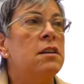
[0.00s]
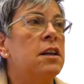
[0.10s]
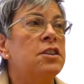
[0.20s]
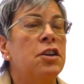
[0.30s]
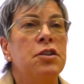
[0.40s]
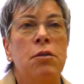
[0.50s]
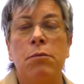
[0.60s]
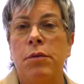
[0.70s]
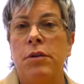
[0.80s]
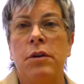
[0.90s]
There's a
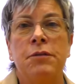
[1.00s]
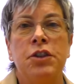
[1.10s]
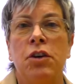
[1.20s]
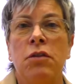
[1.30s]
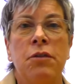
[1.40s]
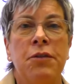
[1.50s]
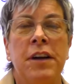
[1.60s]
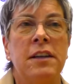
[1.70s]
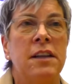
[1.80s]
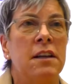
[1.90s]
number of
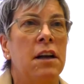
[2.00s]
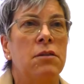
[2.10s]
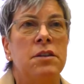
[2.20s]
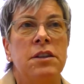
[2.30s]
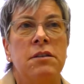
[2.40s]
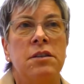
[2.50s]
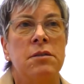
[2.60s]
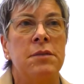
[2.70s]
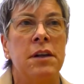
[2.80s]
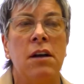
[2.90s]
geographies. I know they're doing
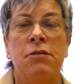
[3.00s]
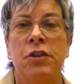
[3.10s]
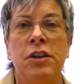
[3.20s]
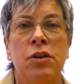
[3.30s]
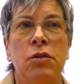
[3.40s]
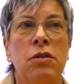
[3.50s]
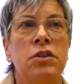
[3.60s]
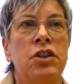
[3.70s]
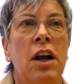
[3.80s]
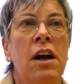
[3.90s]
something over in
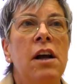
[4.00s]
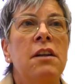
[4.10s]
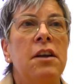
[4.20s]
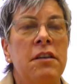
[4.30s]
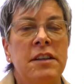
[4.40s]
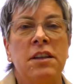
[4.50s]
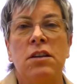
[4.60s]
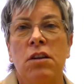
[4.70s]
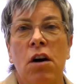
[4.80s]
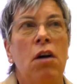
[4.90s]
Yorkshire. There is a
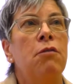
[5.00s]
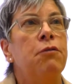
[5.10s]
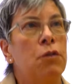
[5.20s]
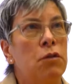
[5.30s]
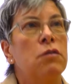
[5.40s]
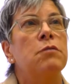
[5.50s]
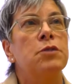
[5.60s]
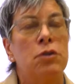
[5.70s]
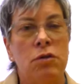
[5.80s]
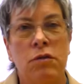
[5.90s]
lot of
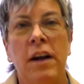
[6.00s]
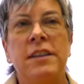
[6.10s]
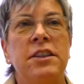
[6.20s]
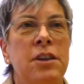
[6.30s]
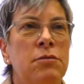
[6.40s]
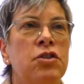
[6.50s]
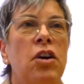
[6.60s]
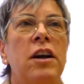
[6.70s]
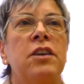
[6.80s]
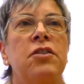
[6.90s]
forums already. Don't
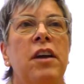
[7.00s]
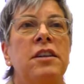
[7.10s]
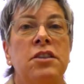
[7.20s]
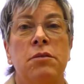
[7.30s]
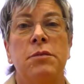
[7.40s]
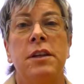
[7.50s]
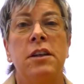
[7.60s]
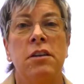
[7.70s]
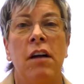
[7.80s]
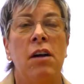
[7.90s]
try and create something
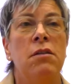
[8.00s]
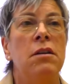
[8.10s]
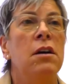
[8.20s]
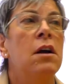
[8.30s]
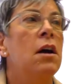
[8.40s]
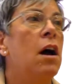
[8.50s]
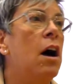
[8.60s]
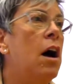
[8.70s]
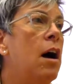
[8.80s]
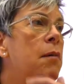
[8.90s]
your
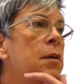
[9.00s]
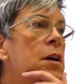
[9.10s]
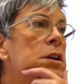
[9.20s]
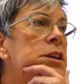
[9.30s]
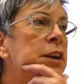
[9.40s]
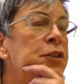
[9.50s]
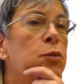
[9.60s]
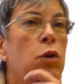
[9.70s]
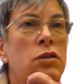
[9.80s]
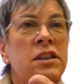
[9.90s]
own. If
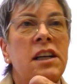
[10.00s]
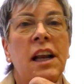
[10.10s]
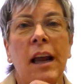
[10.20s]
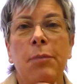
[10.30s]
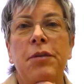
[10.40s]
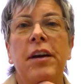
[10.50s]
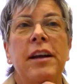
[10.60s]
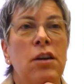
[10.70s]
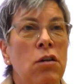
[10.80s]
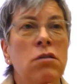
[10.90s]
you want to
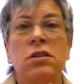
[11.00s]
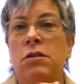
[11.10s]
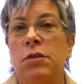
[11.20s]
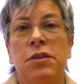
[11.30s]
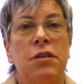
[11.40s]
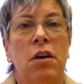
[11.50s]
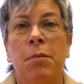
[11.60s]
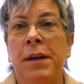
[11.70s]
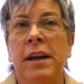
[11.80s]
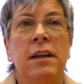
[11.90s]
collaborate, look to other
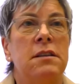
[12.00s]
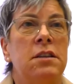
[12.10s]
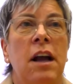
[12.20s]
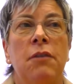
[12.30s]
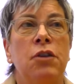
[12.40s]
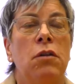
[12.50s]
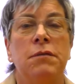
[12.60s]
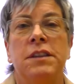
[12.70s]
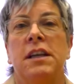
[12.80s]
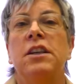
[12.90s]
RPs, have
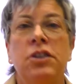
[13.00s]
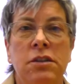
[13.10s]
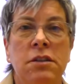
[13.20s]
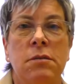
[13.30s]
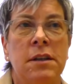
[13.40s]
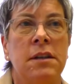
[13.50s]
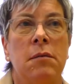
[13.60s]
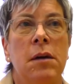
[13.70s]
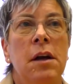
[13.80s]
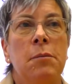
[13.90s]
conversations with
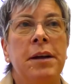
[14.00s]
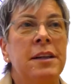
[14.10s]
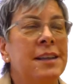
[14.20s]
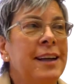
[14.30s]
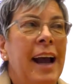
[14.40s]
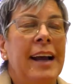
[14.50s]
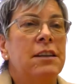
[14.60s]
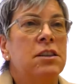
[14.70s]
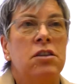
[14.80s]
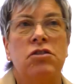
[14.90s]
them. Because
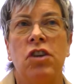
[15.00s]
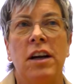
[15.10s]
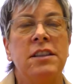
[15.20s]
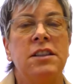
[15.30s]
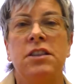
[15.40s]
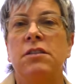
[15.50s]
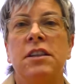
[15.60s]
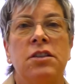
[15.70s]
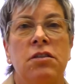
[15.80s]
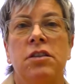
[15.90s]
again, trying to do
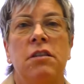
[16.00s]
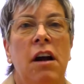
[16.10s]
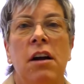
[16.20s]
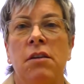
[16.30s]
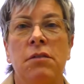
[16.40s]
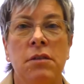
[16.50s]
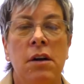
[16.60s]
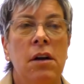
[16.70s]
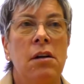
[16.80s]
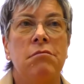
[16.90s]
this on your own,
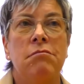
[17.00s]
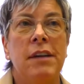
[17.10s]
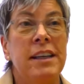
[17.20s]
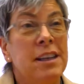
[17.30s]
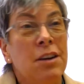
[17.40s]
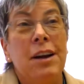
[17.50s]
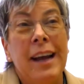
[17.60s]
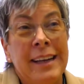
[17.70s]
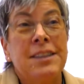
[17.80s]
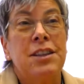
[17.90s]

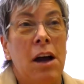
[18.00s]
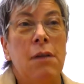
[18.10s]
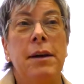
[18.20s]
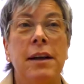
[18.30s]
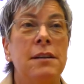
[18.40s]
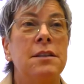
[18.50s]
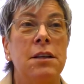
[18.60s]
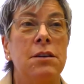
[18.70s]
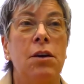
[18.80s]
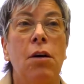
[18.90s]
it's going
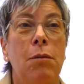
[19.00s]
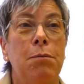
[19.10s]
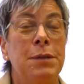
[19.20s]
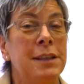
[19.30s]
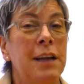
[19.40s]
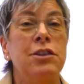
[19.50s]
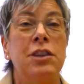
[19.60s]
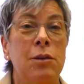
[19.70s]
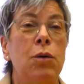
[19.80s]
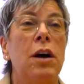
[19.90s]
to not
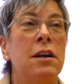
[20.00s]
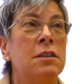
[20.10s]
potentially work